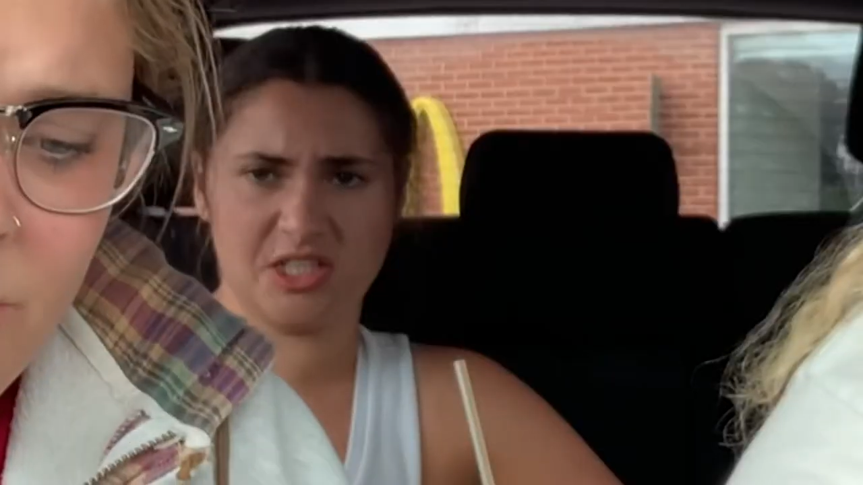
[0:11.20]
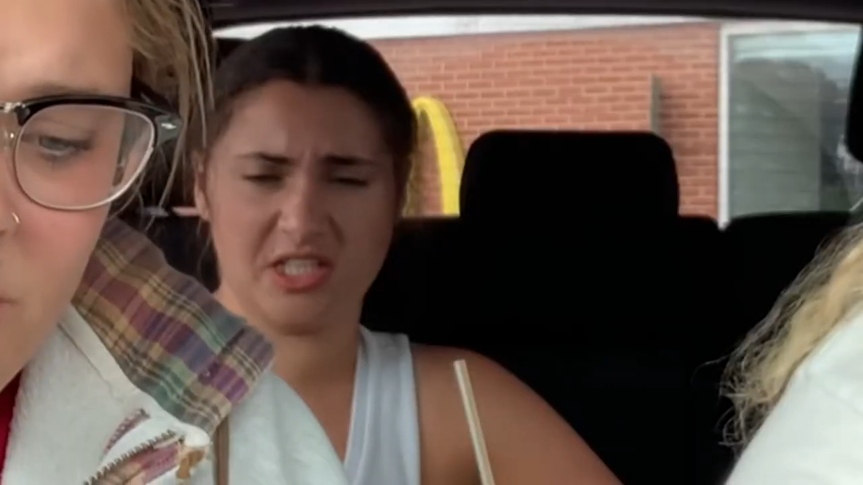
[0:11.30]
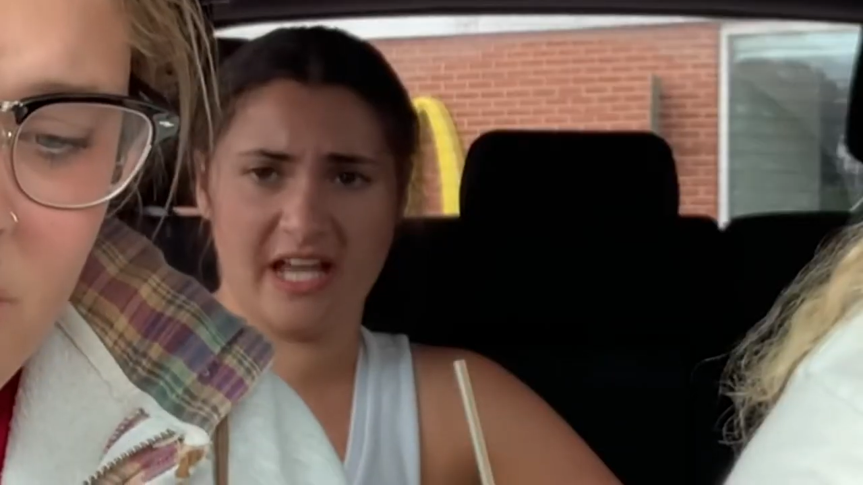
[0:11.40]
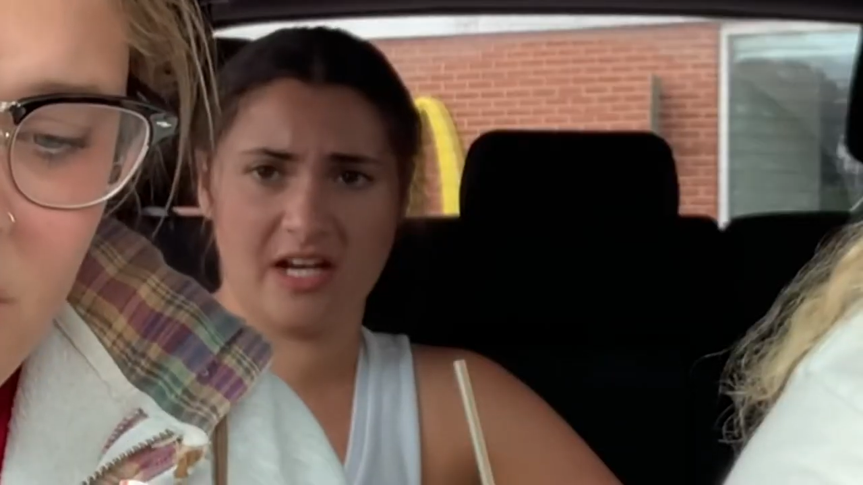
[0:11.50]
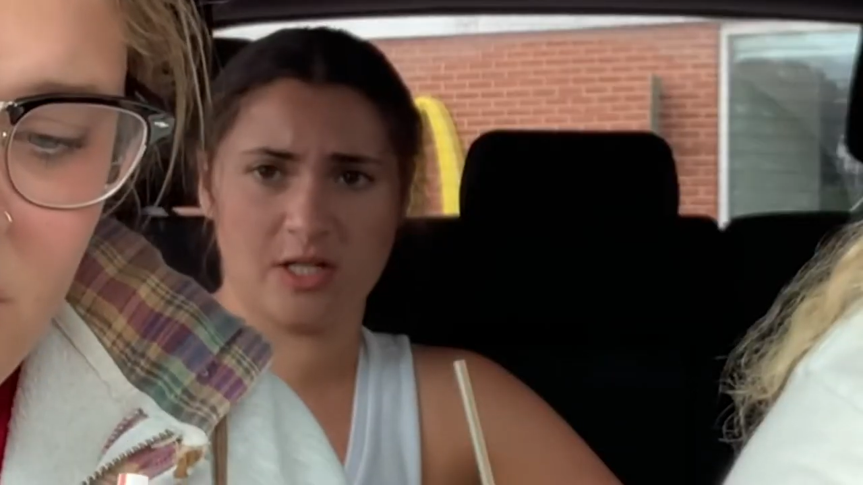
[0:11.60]

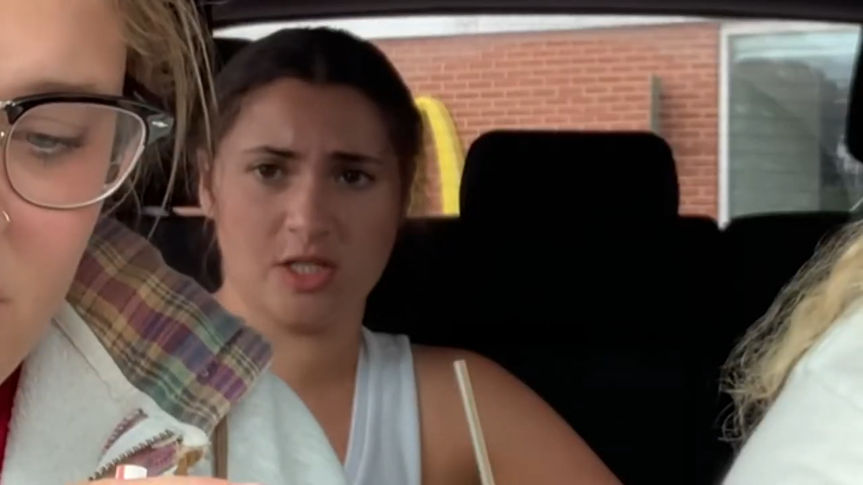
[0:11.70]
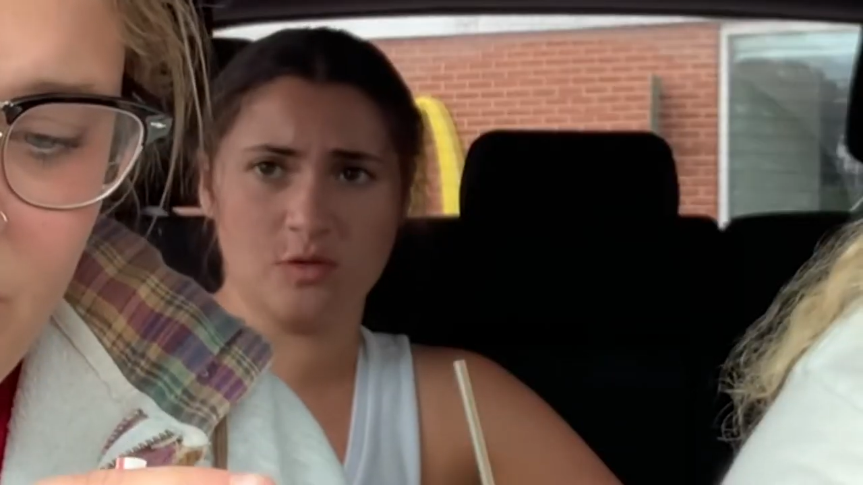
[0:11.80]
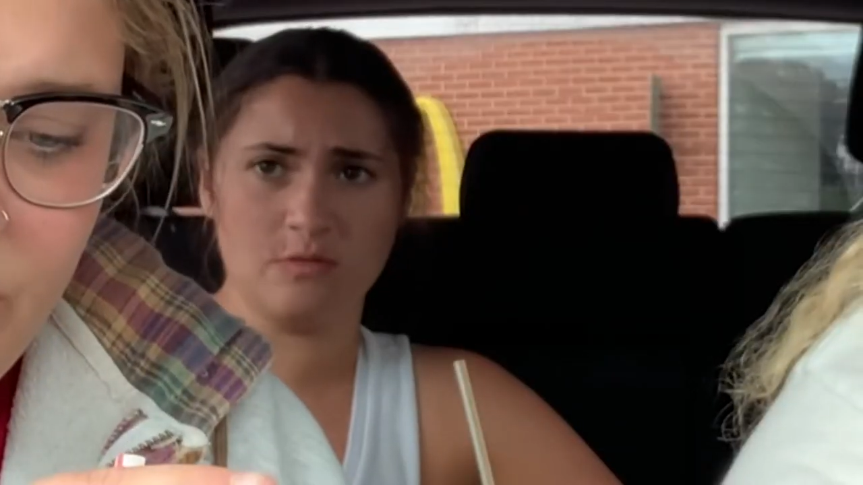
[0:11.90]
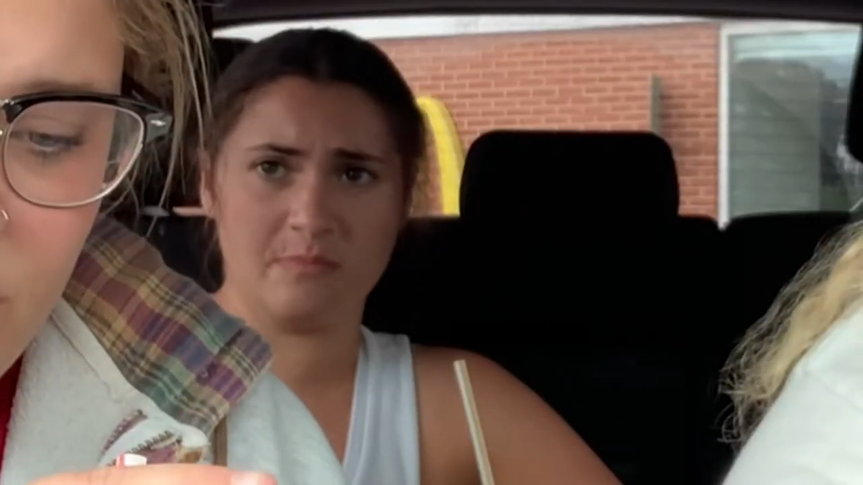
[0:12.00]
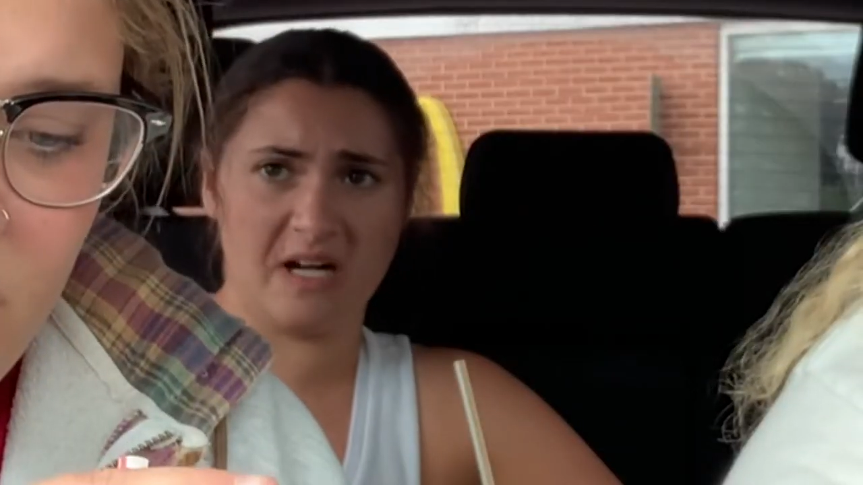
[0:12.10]
Anna, your
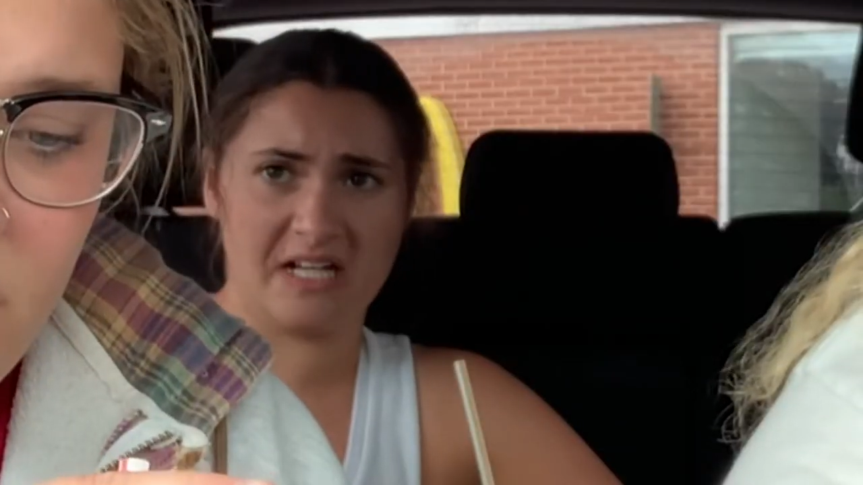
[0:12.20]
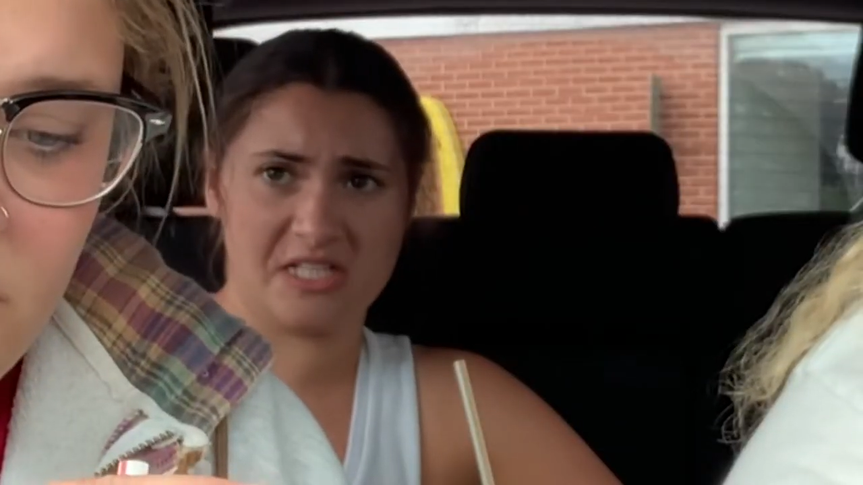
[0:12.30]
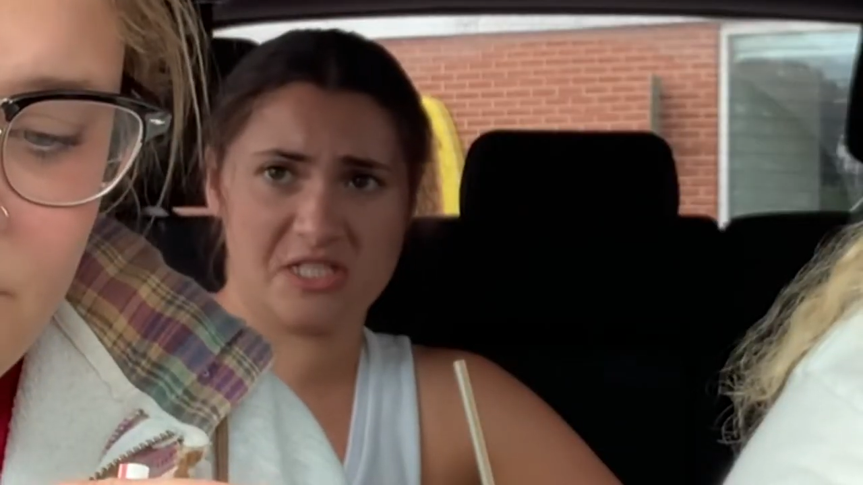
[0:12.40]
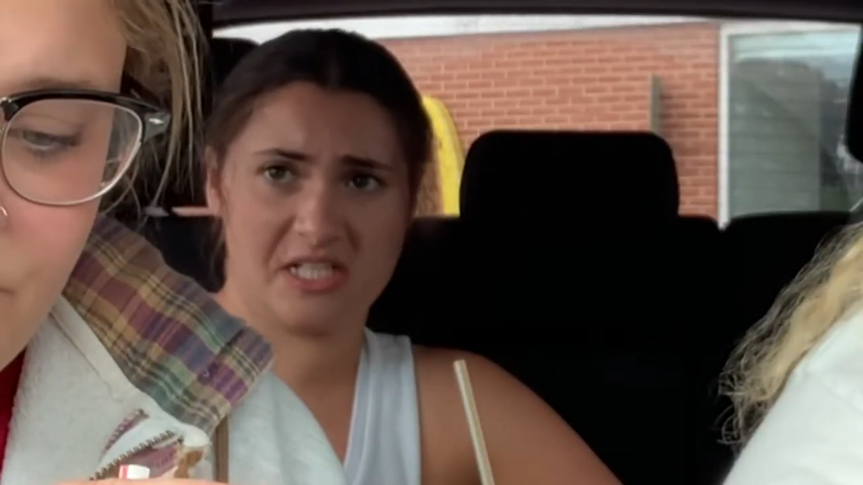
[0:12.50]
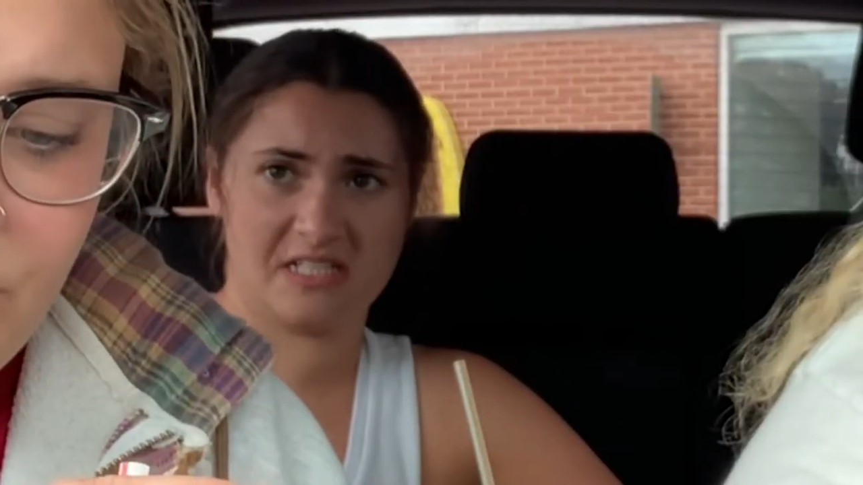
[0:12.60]
whole
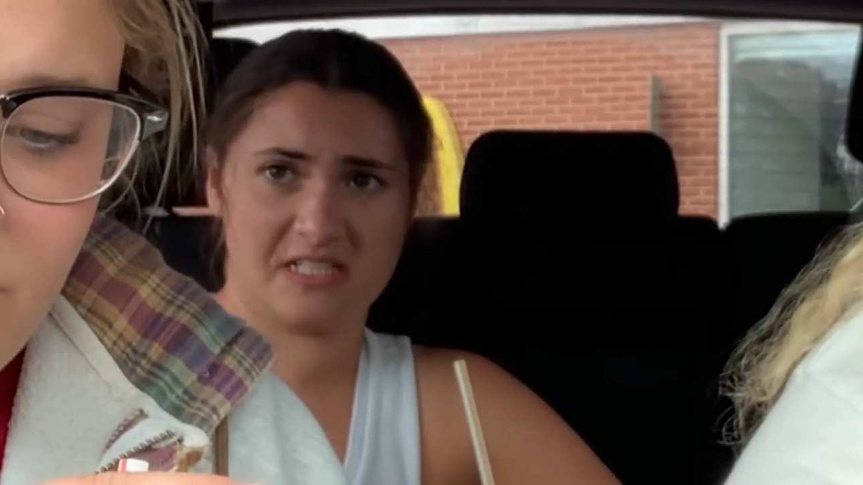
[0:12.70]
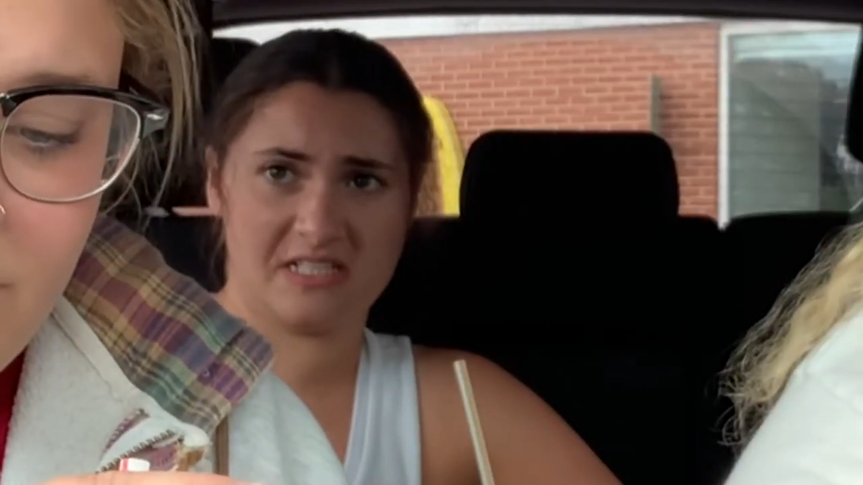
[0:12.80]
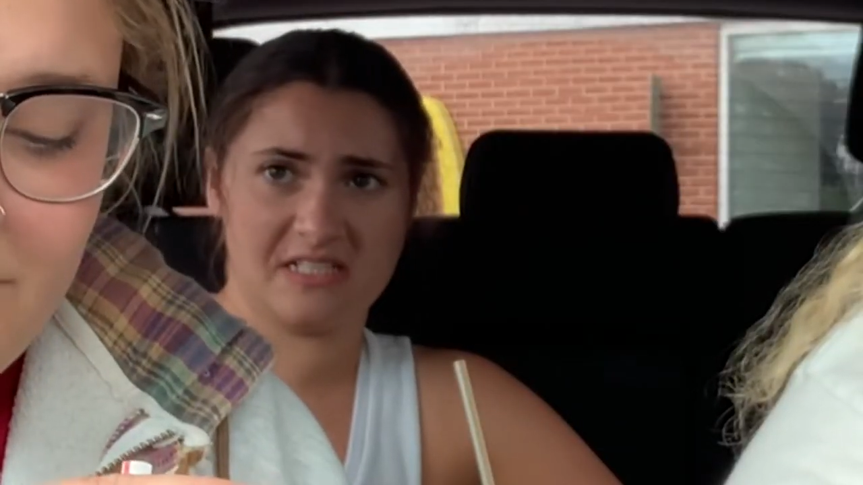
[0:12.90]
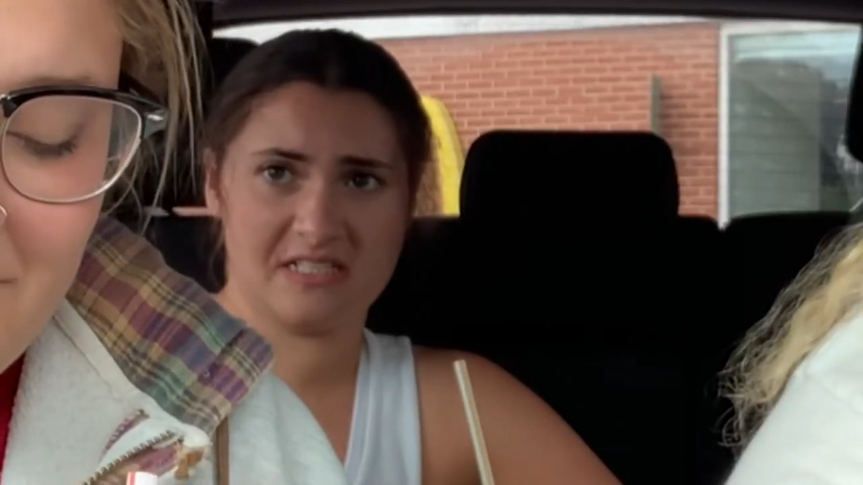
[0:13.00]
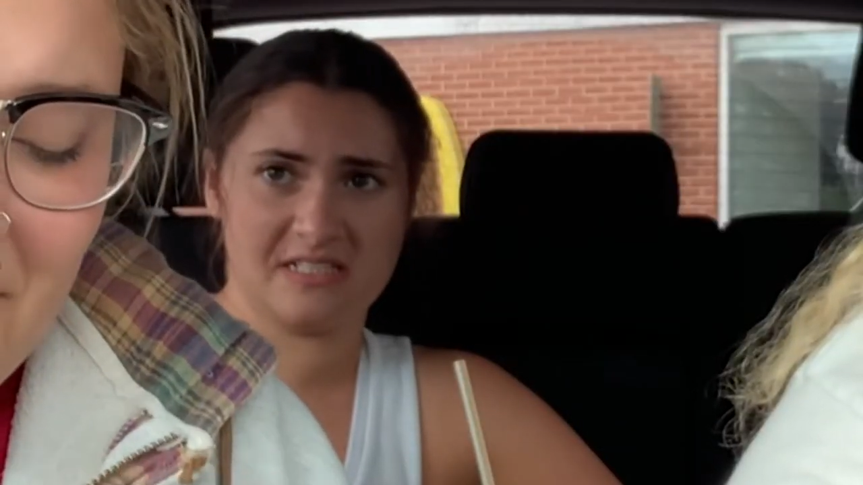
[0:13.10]
body's
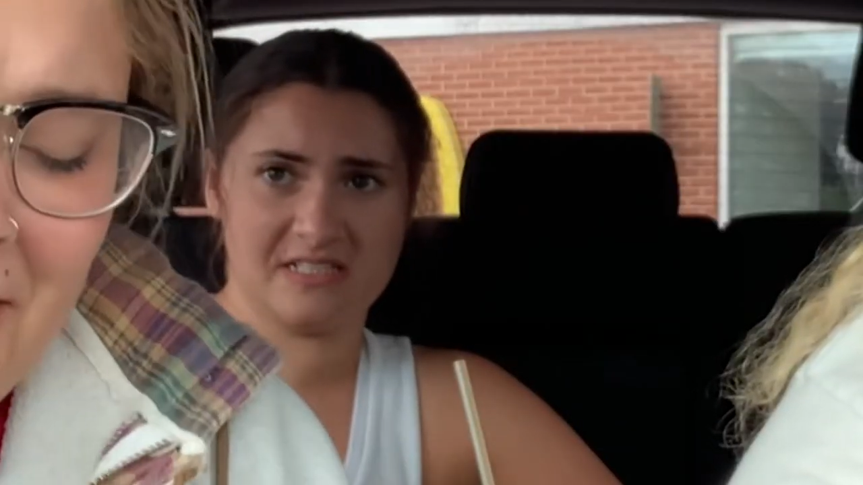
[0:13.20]
shaking.